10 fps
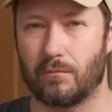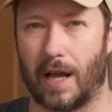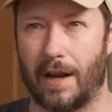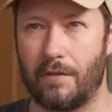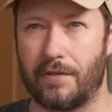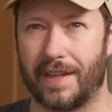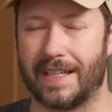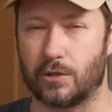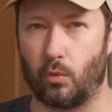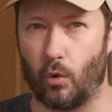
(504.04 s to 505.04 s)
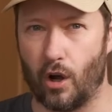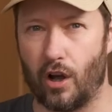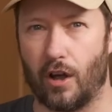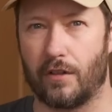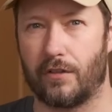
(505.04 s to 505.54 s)
I don't think it's
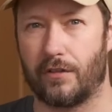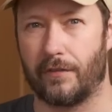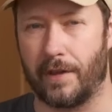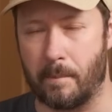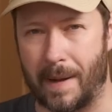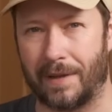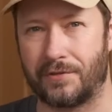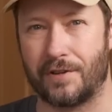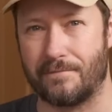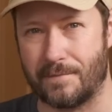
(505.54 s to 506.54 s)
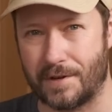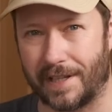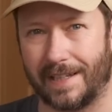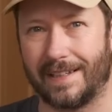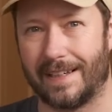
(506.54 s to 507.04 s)
worth the amount of
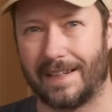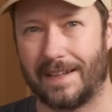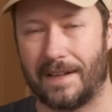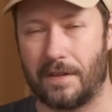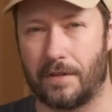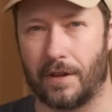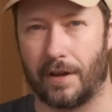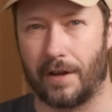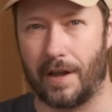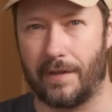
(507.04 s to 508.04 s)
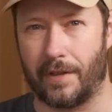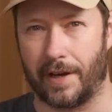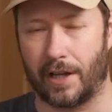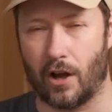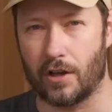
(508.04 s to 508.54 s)
money that that
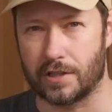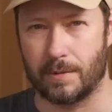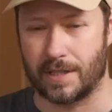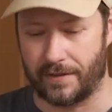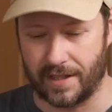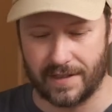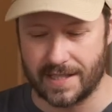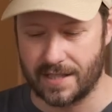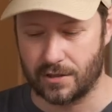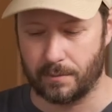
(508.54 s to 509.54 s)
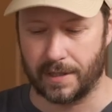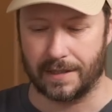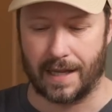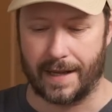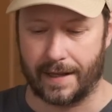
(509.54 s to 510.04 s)
it costs, which I think this is something
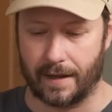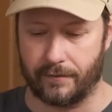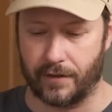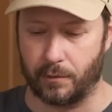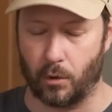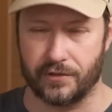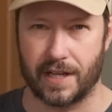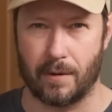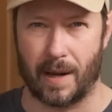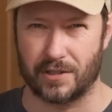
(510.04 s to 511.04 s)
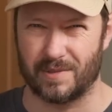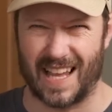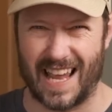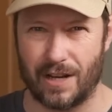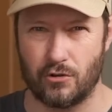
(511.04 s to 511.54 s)
like for the one terabyte, something
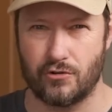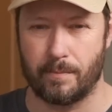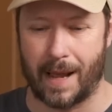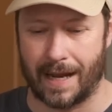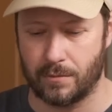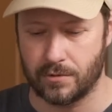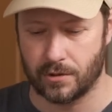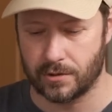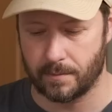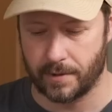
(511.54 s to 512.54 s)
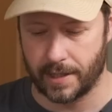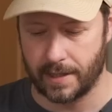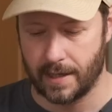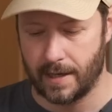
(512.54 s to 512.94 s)
like 800 pounds or something.